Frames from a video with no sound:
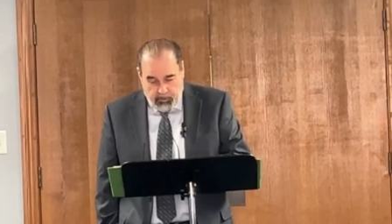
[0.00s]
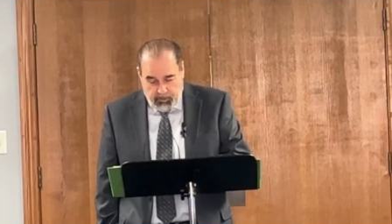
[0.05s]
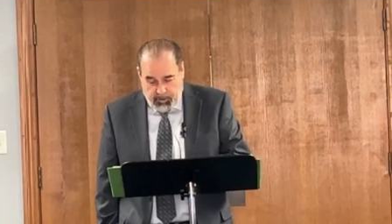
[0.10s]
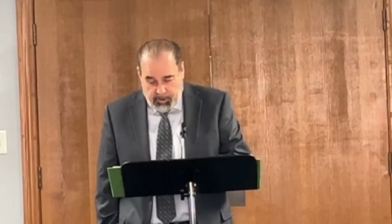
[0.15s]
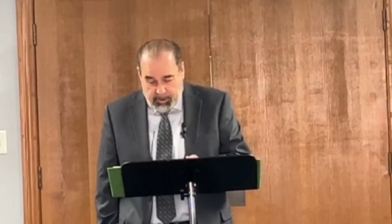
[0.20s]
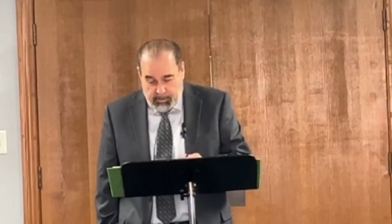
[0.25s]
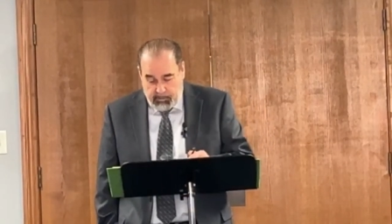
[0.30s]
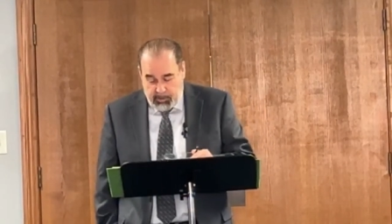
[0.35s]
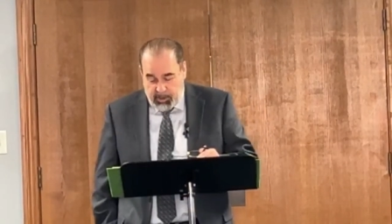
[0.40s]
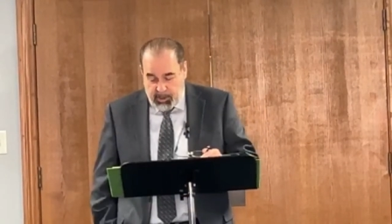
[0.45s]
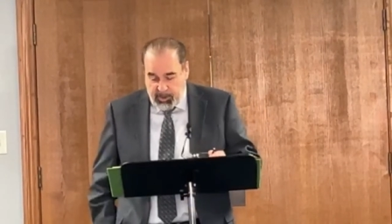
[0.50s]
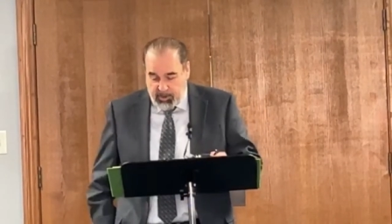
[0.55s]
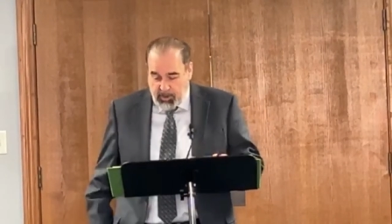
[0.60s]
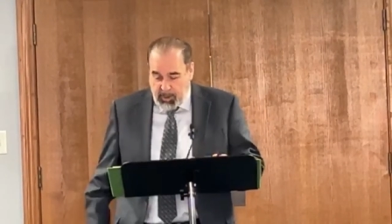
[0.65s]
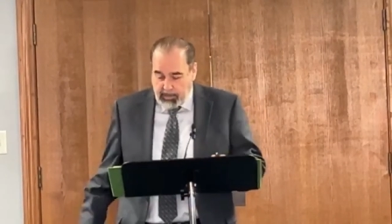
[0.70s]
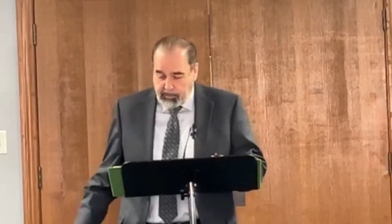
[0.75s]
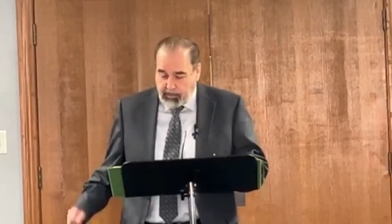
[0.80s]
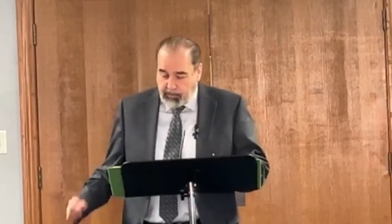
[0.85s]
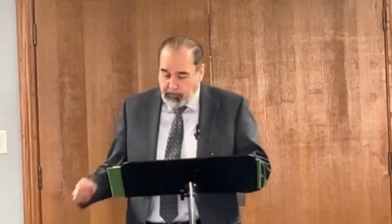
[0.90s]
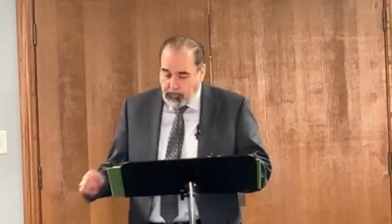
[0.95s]
1 Timothy
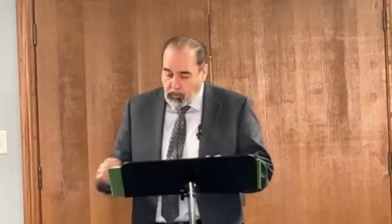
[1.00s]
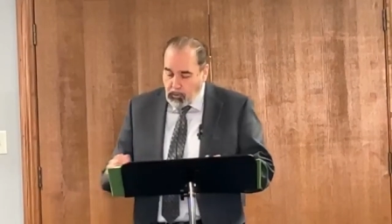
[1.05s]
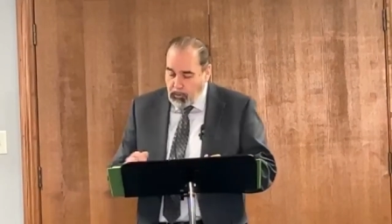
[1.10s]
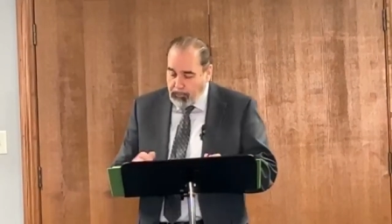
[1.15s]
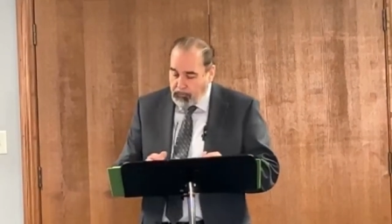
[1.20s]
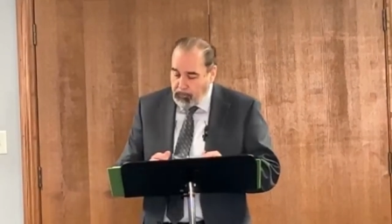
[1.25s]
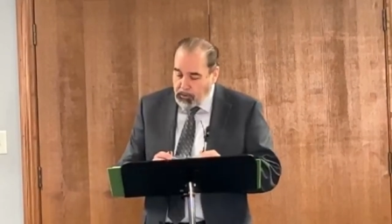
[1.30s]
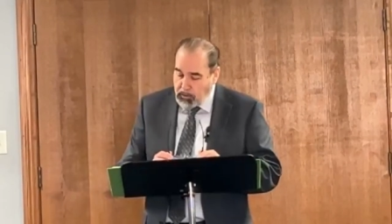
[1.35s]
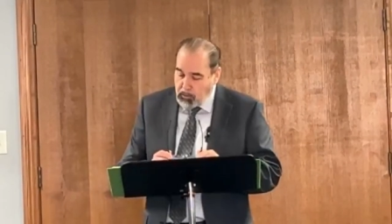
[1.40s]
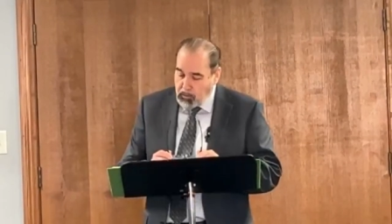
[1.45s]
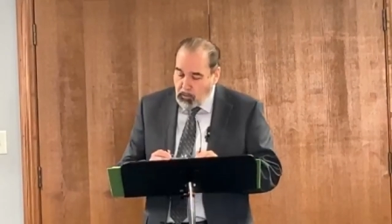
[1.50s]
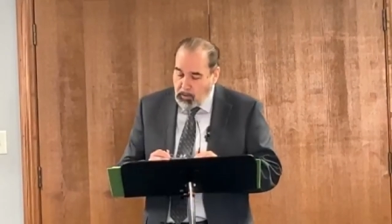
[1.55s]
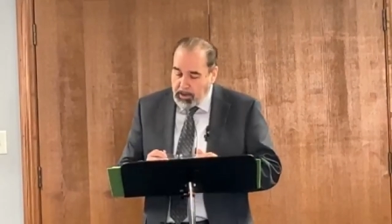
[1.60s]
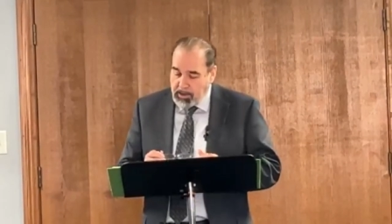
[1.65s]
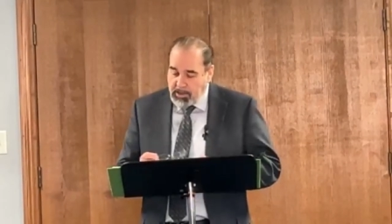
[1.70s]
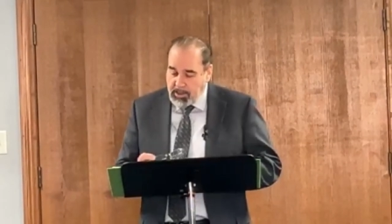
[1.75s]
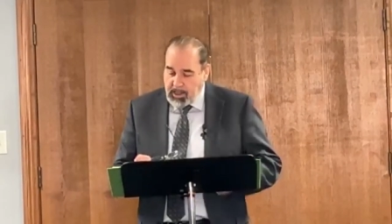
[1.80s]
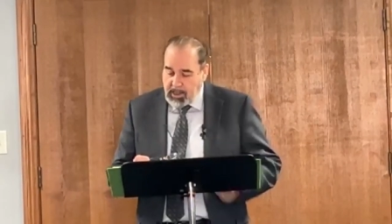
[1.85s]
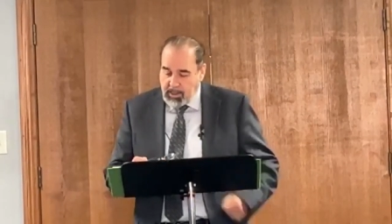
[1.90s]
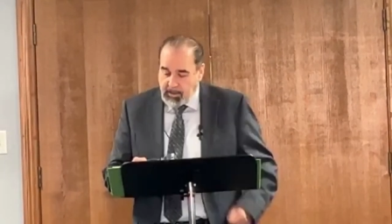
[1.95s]
chapter 4 verse
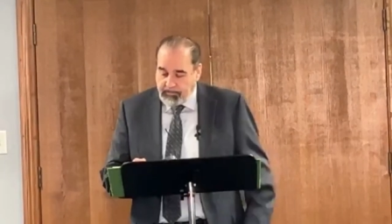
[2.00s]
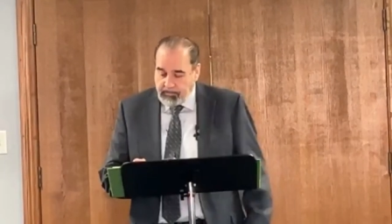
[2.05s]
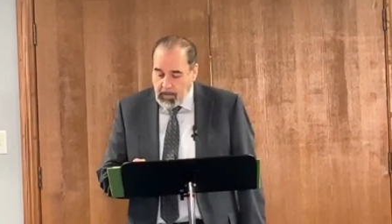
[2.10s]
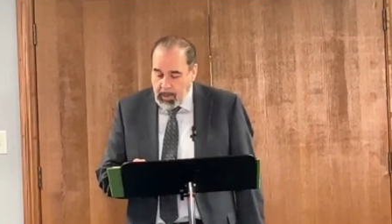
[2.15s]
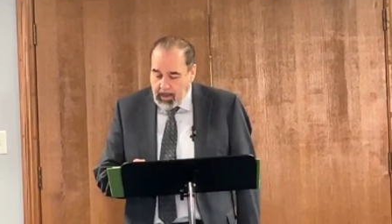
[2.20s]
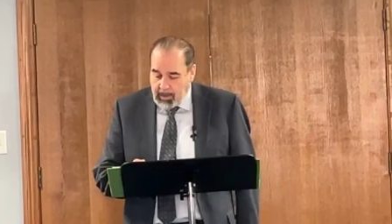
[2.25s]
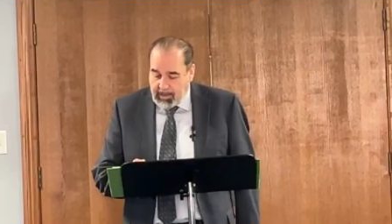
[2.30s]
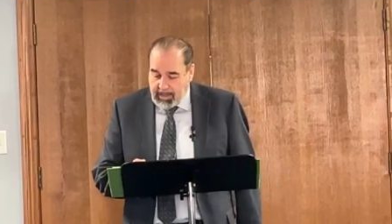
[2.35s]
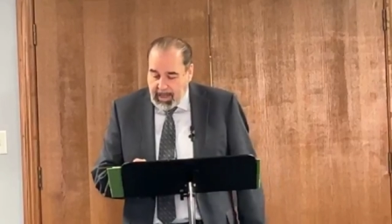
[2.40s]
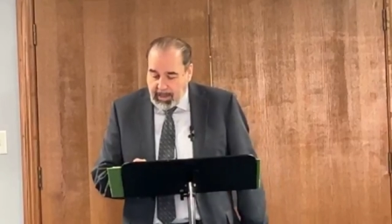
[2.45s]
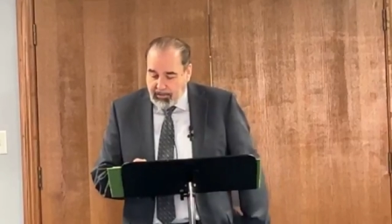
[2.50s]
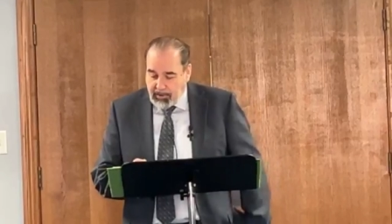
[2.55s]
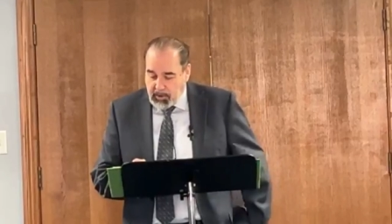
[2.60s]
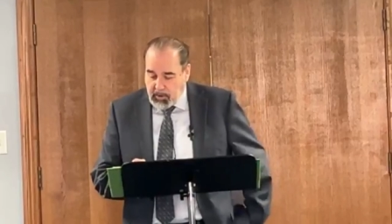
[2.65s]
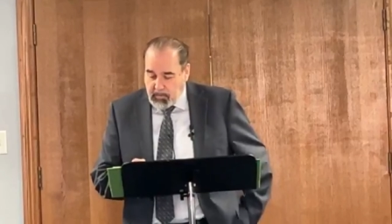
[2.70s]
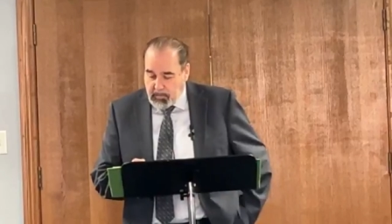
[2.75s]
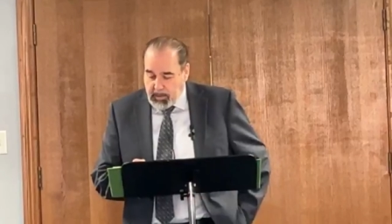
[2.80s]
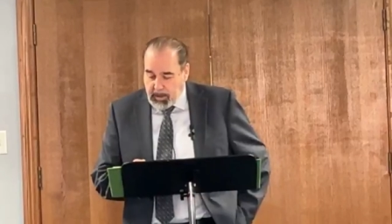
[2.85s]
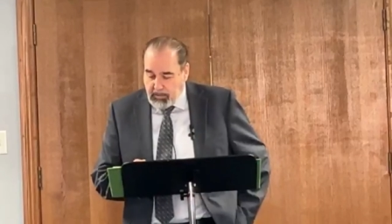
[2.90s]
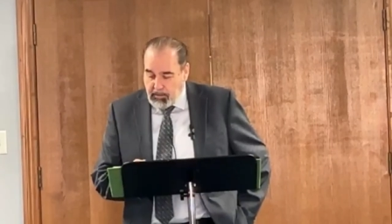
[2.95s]
1 says, Now
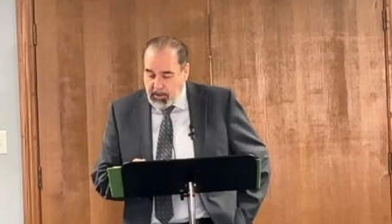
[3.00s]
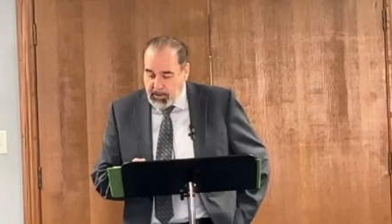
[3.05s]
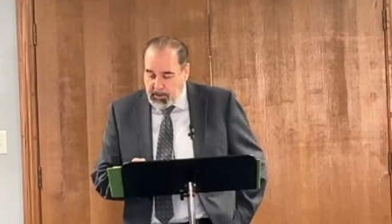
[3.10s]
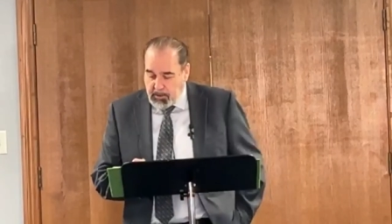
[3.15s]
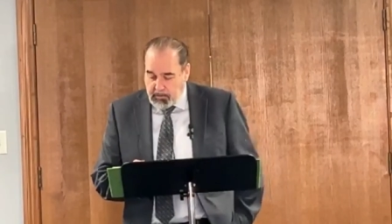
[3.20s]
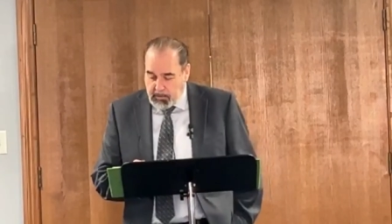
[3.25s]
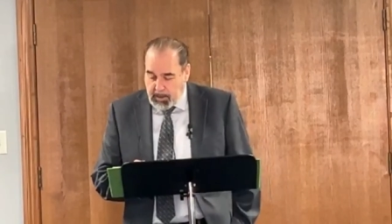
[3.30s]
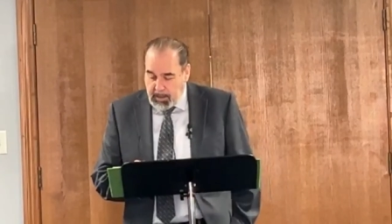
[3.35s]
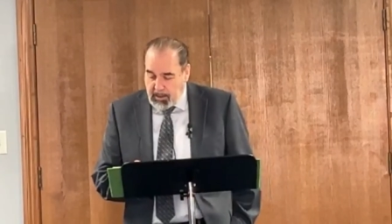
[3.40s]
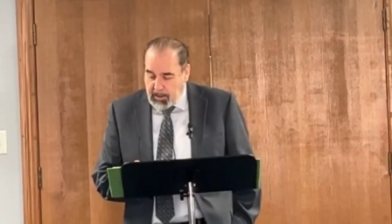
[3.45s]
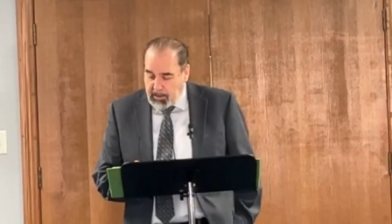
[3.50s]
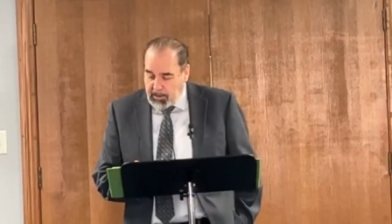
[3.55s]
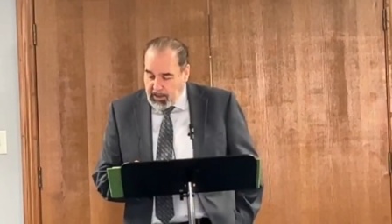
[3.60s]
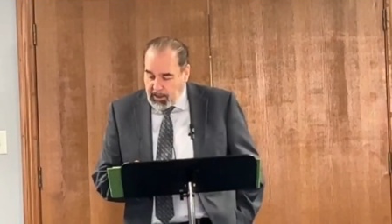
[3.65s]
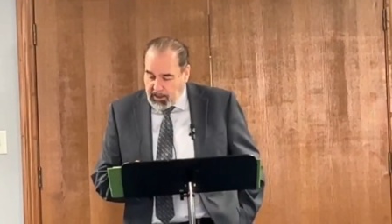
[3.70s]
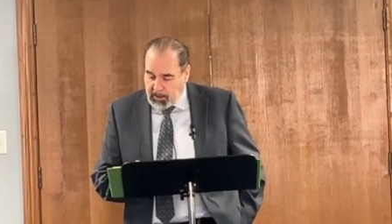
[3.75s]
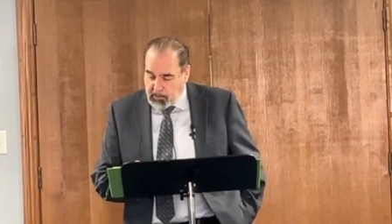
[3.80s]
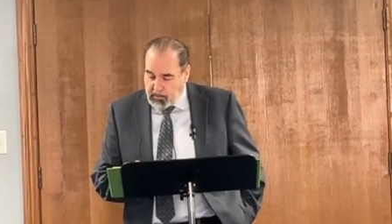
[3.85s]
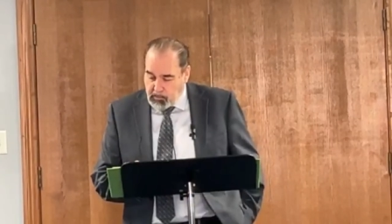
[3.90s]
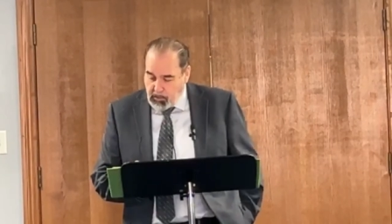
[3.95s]
the Spirit
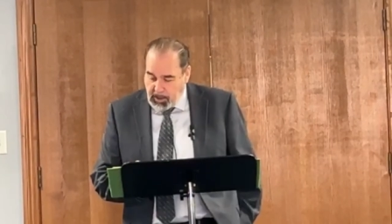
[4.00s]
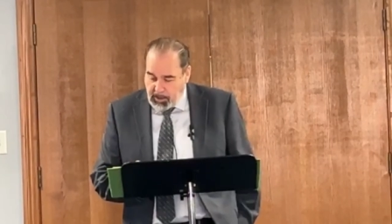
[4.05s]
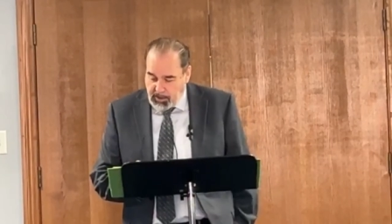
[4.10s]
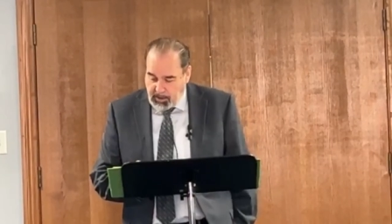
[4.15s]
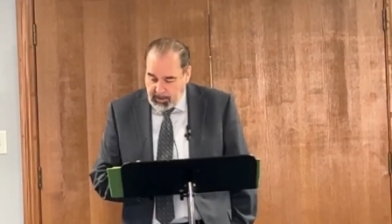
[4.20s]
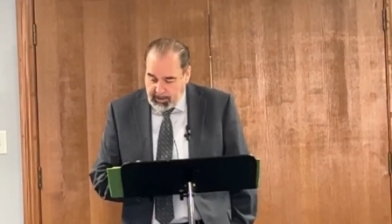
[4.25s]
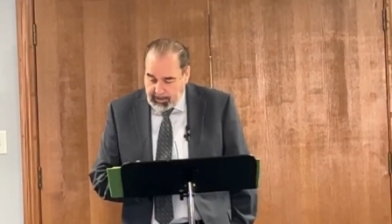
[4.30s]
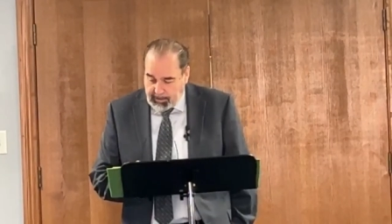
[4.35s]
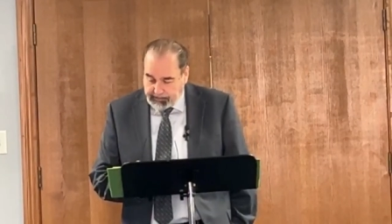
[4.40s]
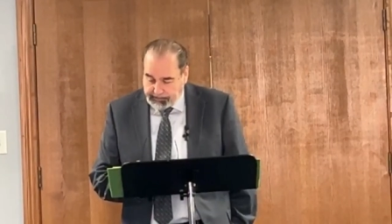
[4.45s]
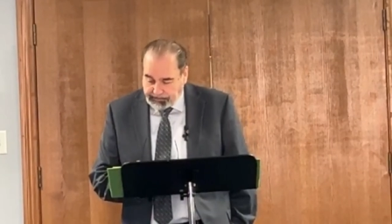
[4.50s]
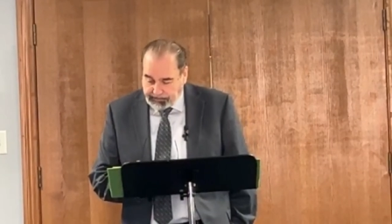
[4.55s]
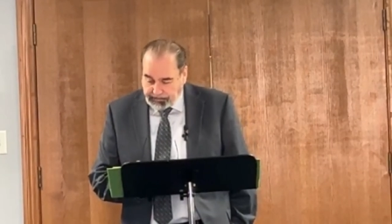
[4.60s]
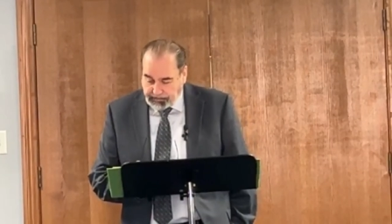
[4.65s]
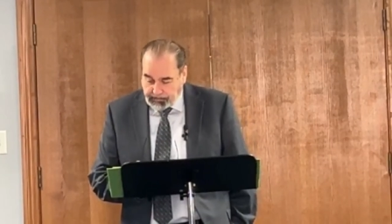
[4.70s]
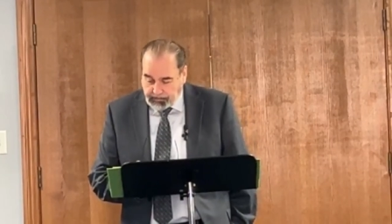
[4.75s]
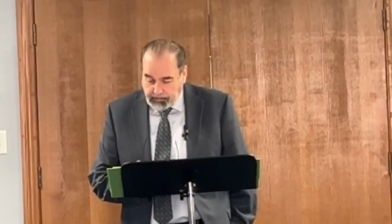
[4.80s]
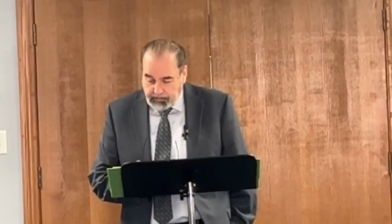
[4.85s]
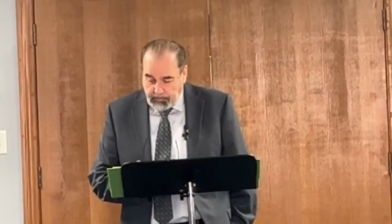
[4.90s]
speaketh expressly,